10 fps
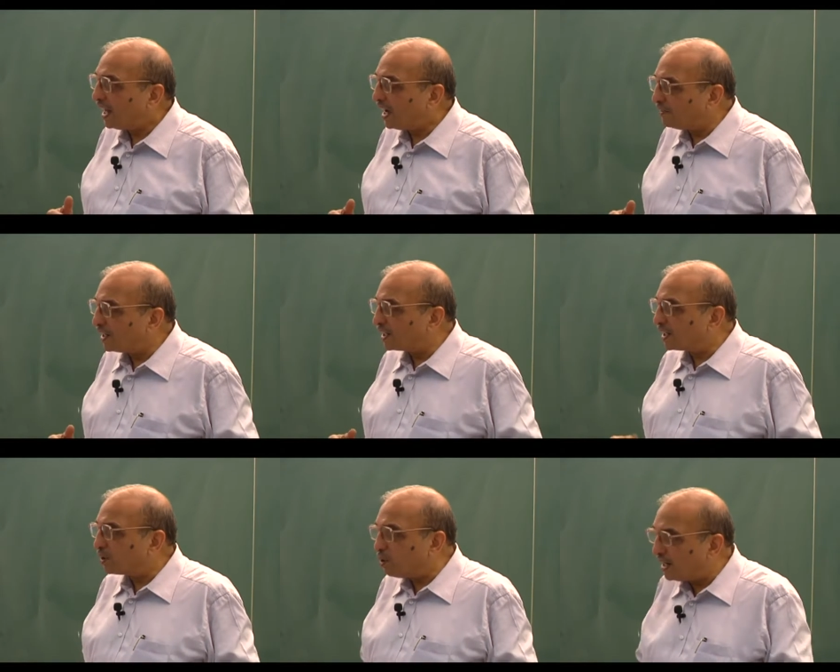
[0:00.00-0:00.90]
our
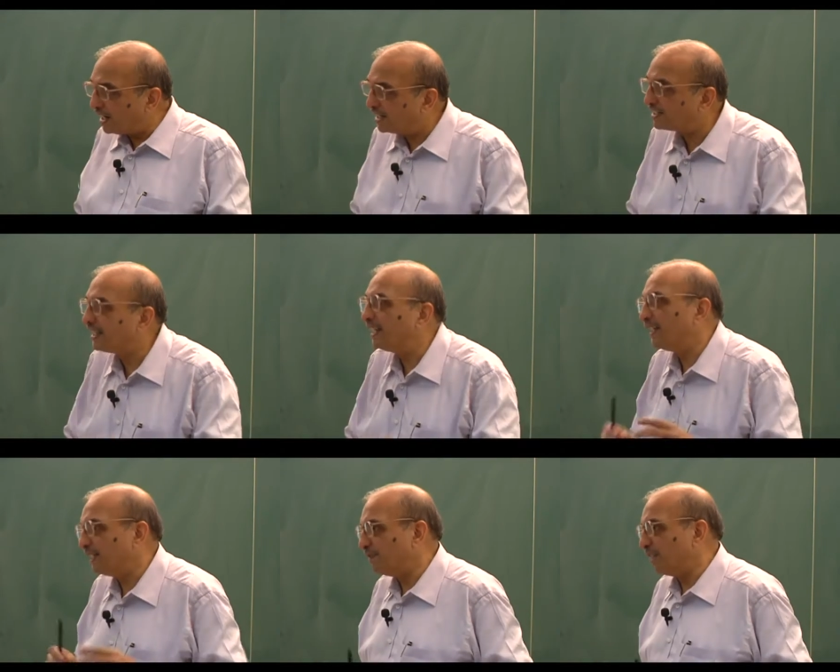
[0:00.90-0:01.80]
going and sitting
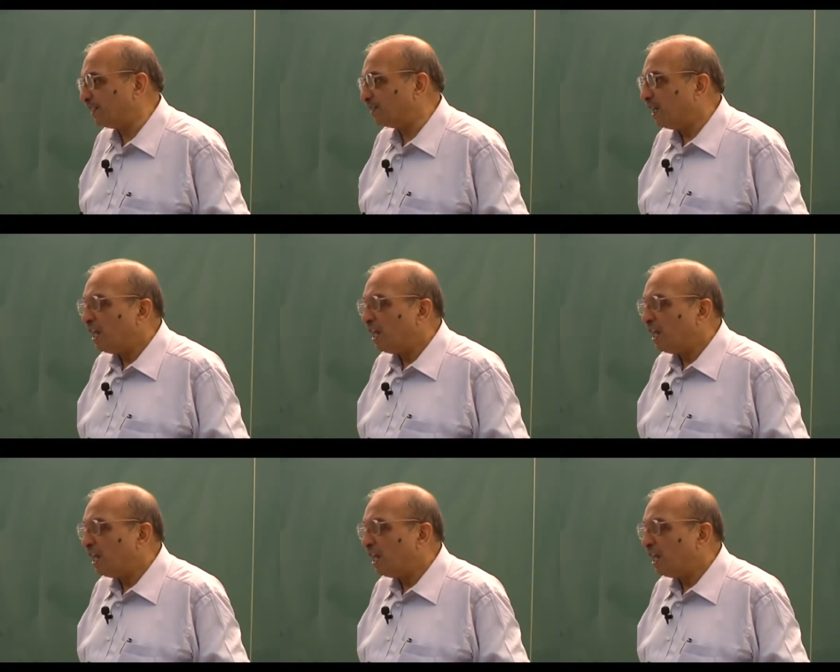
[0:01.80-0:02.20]
in the front.